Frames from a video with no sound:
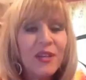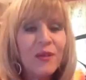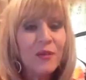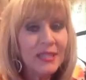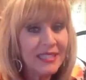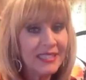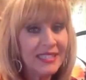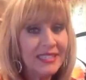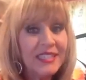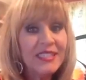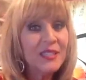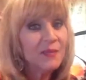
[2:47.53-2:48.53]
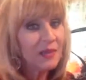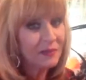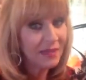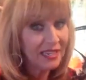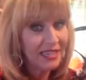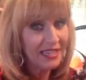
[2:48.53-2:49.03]
Well, listen, this is what I'm
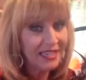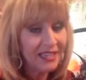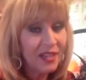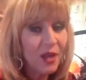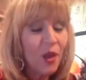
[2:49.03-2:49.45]
thinking.